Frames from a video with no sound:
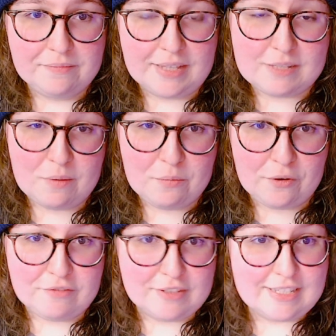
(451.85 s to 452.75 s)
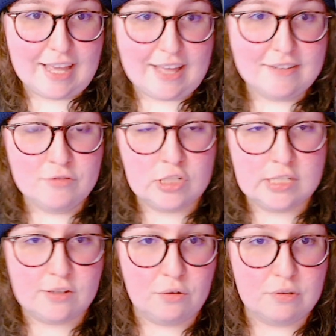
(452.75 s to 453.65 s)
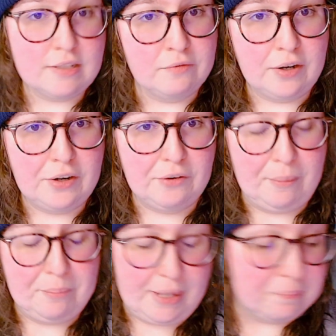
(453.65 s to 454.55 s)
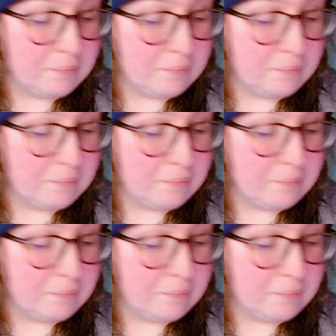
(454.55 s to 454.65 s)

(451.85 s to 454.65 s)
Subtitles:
That's my boyfriend's cat. She's old and very grumpy.